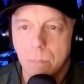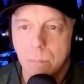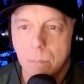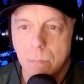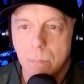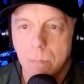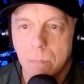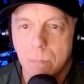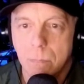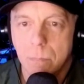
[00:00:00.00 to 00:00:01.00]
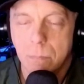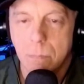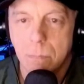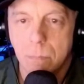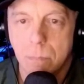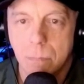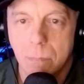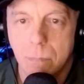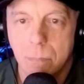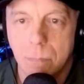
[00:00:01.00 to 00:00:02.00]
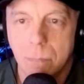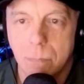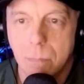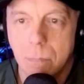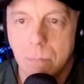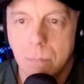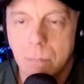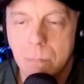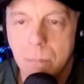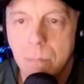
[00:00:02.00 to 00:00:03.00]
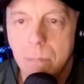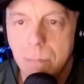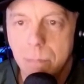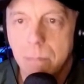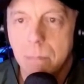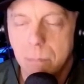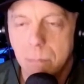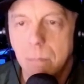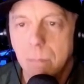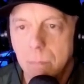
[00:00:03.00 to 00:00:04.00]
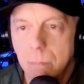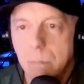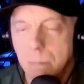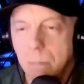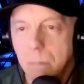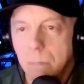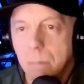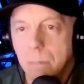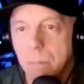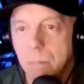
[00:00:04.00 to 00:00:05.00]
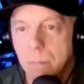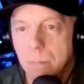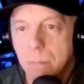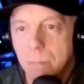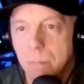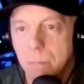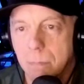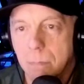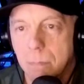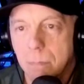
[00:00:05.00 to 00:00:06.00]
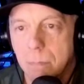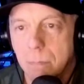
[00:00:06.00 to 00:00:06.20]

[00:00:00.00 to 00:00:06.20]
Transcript: The person shown says nothing.